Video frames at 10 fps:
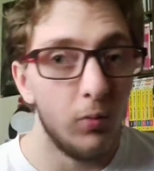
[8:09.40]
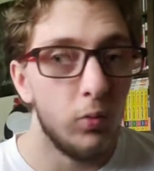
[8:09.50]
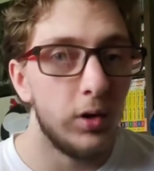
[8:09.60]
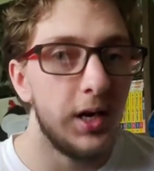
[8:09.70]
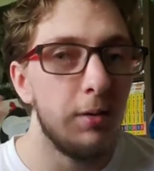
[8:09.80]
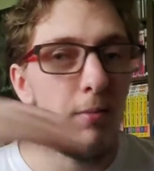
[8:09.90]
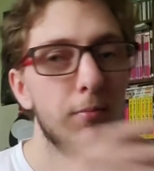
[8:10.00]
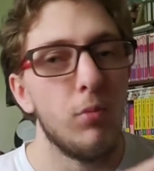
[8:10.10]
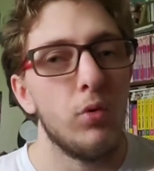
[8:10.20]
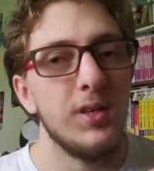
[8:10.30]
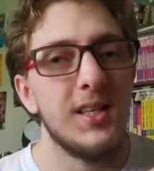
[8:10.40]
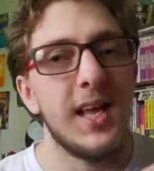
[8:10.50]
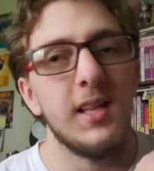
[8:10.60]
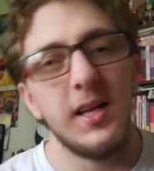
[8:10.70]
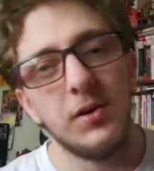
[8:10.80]
We'll get more into
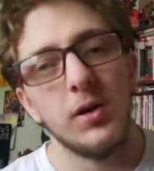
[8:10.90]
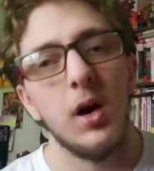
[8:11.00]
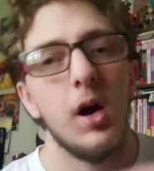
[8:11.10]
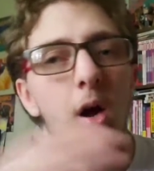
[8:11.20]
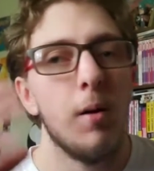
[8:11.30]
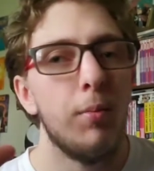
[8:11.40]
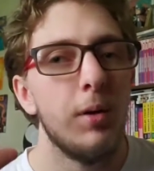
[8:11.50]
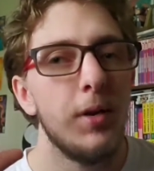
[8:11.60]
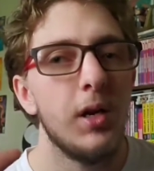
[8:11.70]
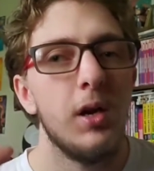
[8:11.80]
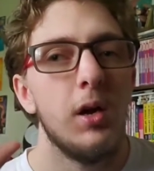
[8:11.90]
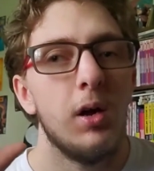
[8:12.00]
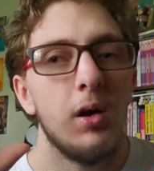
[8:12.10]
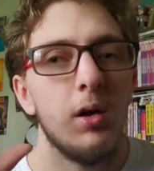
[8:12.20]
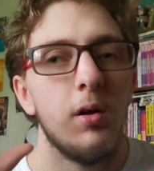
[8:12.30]
that later. But I mean,
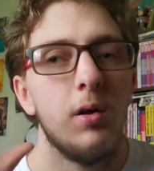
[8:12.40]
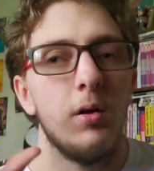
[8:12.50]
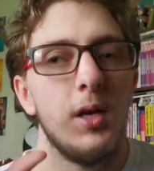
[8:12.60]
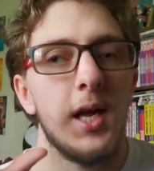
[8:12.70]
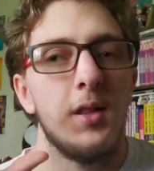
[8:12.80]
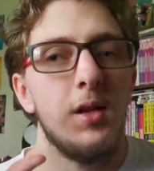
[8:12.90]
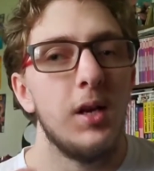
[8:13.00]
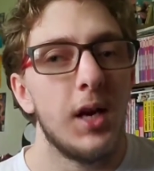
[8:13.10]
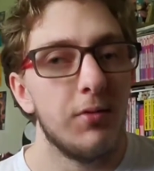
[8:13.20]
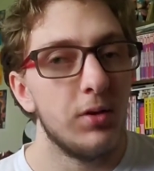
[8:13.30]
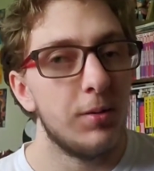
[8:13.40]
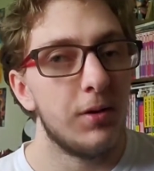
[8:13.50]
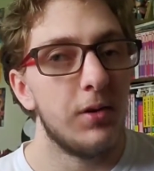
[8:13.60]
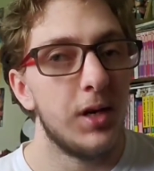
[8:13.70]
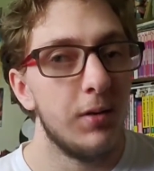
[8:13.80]
yeah, they didn't have
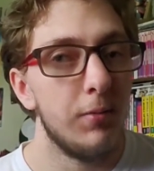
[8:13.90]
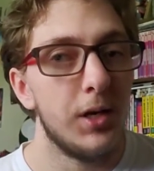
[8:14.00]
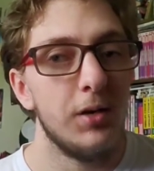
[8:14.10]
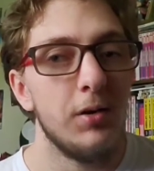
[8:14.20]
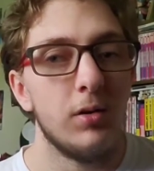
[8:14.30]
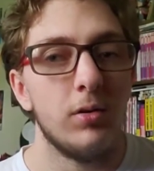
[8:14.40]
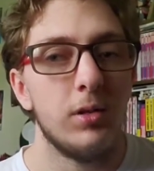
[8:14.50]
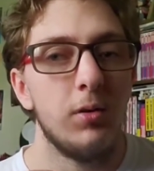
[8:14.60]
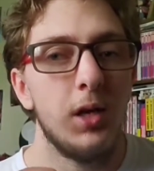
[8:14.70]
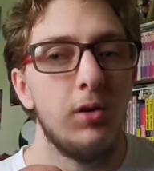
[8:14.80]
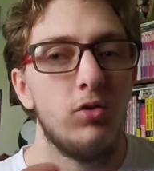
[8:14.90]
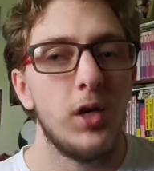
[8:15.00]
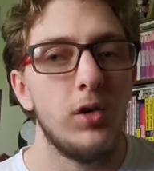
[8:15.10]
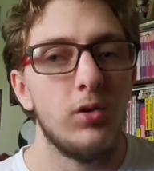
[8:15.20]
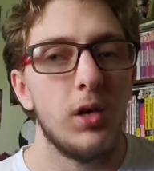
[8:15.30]
respect for the material, so they
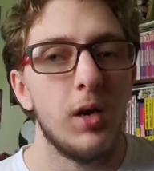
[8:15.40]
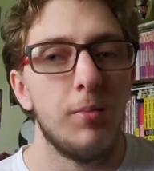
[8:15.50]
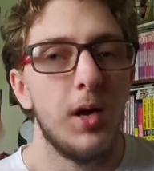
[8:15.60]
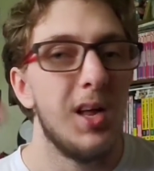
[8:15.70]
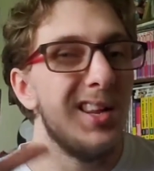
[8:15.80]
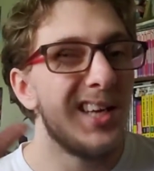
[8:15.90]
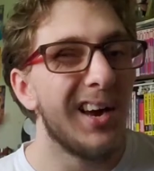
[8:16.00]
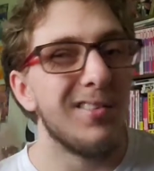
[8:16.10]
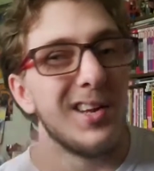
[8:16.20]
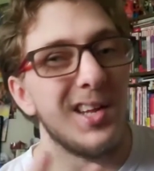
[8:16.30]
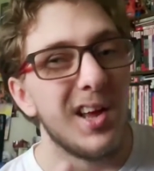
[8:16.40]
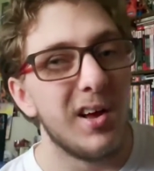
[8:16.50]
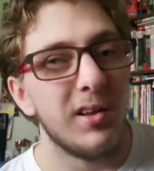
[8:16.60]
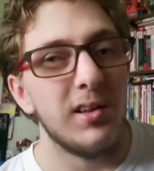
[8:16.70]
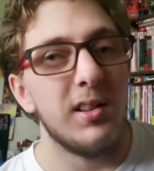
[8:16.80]
changed it up. Got rid of the,
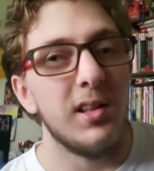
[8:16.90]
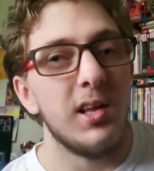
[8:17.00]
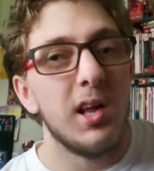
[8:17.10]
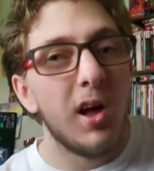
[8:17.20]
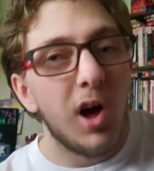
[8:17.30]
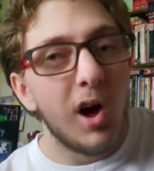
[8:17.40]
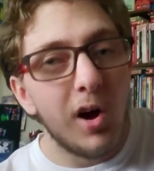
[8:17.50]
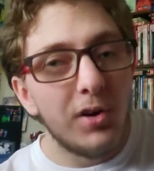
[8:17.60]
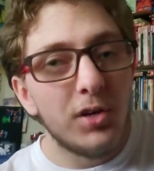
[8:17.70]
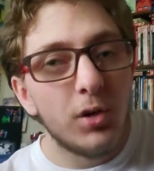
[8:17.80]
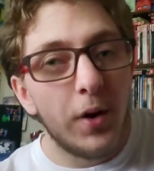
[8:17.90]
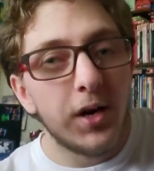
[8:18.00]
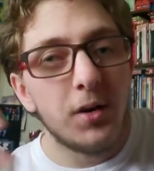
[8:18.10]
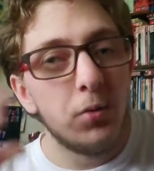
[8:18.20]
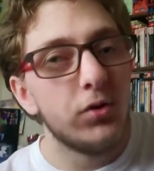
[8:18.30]
the
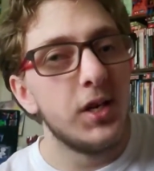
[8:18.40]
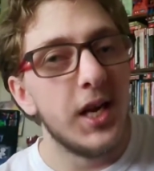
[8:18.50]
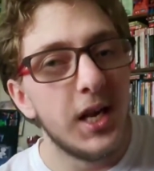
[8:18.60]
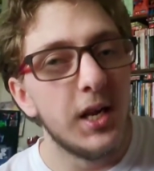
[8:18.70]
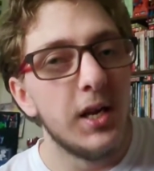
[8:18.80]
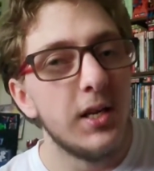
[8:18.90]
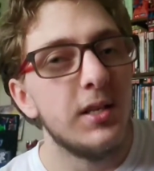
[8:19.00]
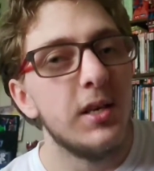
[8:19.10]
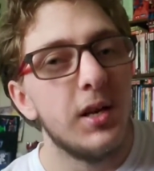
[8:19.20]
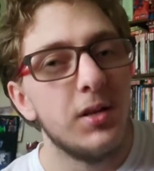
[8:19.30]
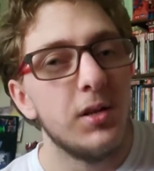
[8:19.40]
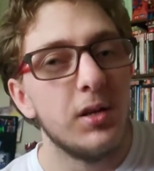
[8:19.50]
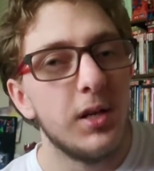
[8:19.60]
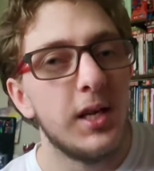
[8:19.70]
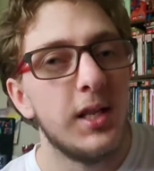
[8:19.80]
underwear, which again is another
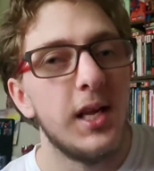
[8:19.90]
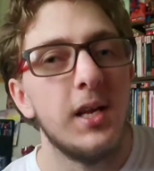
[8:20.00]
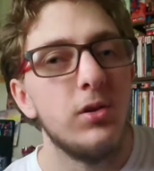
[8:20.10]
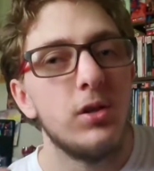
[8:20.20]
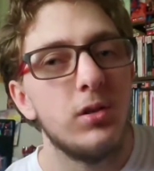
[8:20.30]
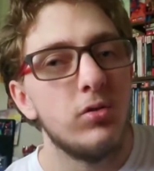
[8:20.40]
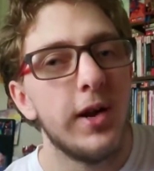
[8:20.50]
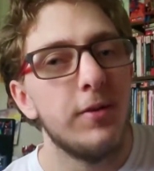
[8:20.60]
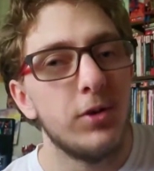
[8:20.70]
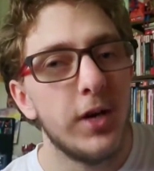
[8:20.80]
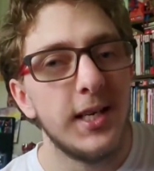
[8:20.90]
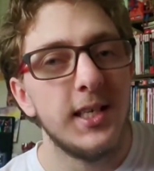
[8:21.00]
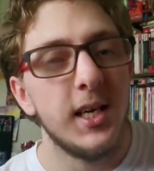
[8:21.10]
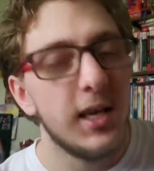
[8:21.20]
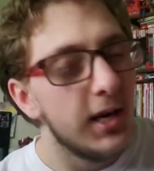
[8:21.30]
like thing that just drives me
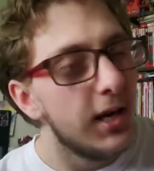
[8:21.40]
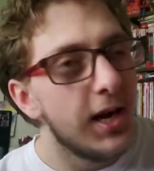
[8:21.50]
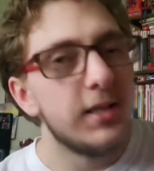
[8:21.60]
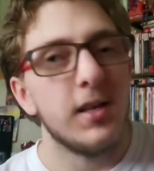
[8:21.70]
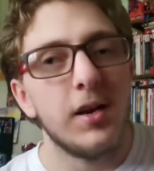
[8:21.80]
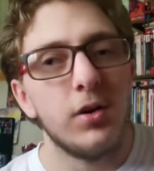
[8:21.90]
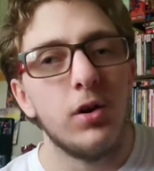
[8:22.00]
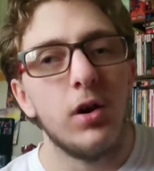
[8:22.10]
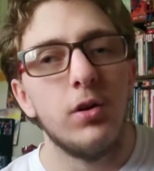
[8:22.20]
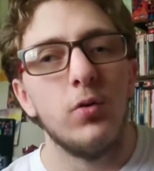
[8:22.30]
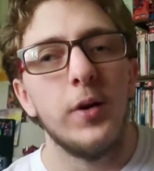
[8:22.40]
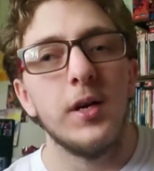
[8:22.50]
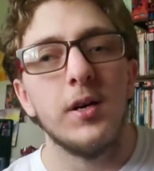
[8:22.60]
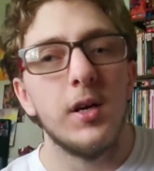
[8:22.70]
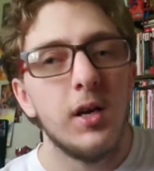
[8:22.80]
crazy. It's not an
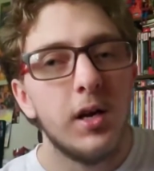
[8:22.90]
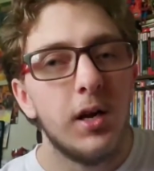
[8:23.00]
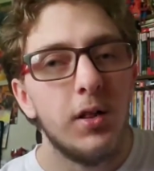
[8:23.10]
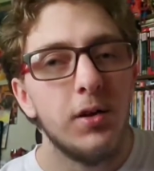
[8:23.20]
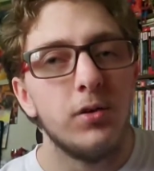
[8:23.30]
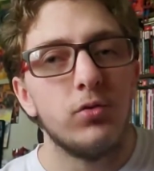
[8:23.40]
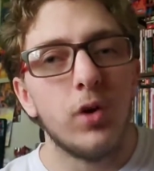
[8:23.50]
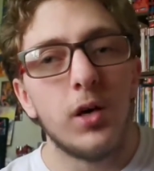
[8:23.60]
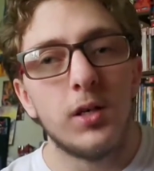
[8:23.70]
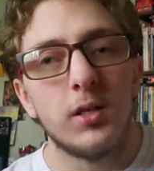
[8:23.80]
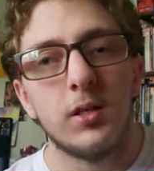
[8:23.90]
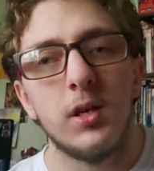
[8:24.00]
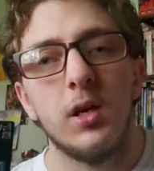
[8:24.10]
underwear; they're trunks.